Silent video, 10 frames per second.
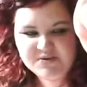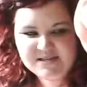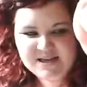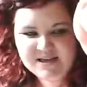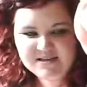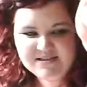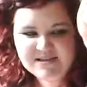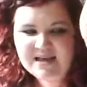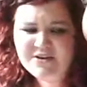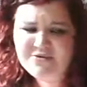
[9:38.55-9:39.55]
So that'd
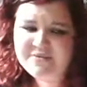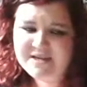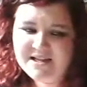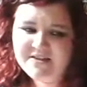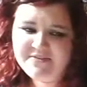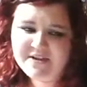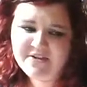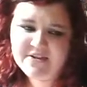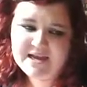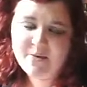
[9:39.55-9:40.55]
look really lovely on like
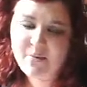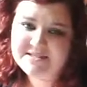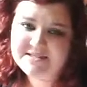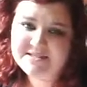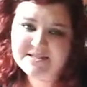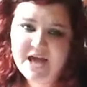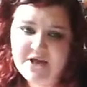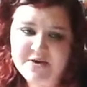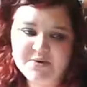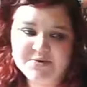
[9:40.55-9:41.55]
a winter's
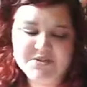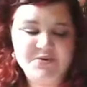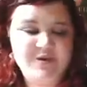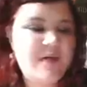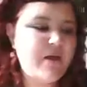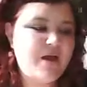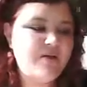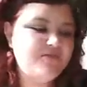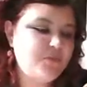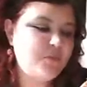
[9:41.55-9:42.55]
coat, or I
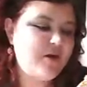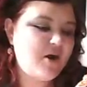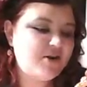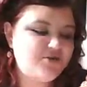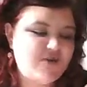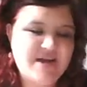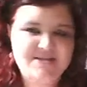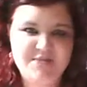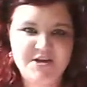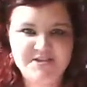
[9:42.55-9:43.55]
often wear it on a dress
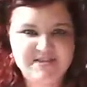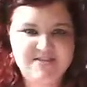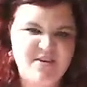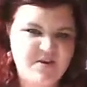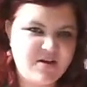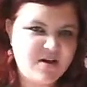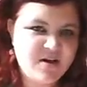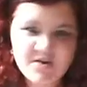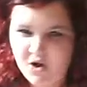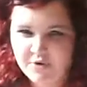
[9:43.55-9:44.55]
because it's not
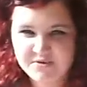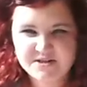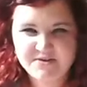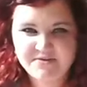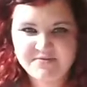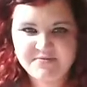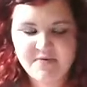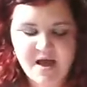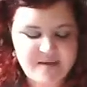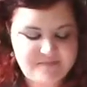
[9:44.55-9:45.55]
cold enough
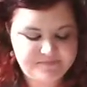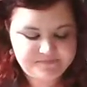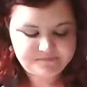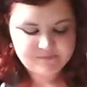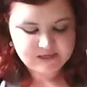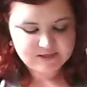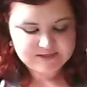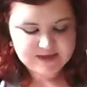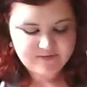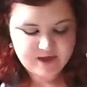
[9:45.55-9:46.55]
to
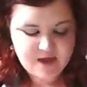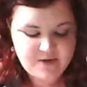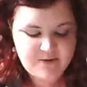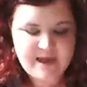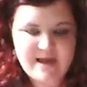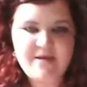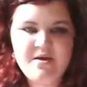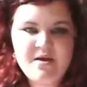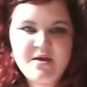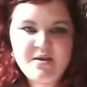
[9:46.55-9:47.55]
have a coat yet.
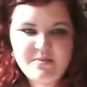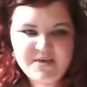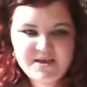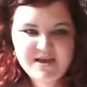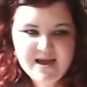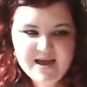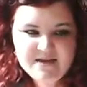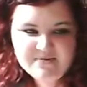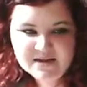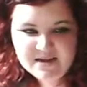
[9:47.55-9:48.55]
Yeah, I
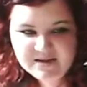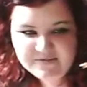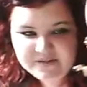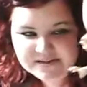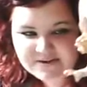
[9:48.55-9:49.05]
really love this.